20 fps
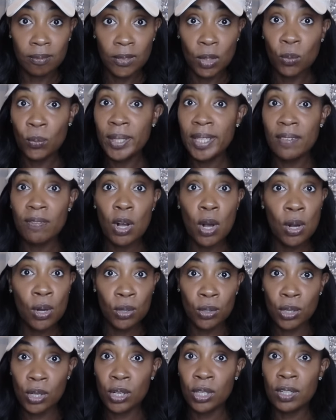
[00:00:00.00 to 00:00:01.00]
We have
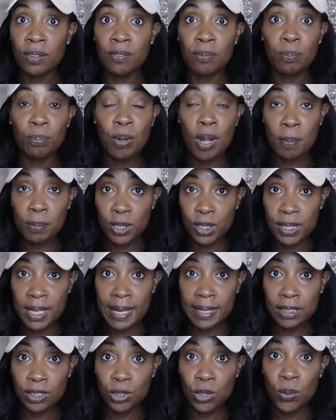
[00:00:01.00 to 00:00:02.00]
all heard of property
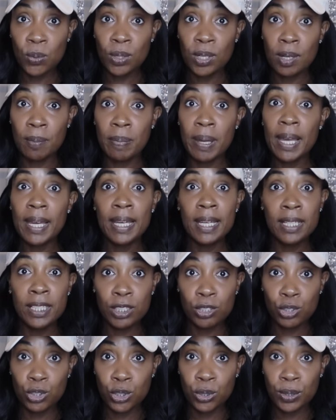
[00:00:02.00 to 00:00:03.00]
taxes going up and
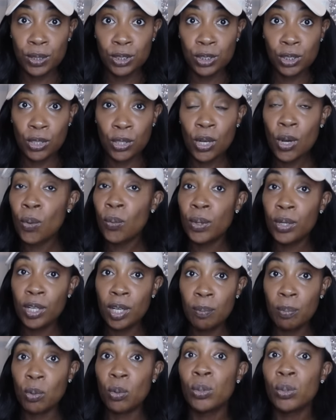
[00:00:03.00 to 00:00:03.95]
insurance going up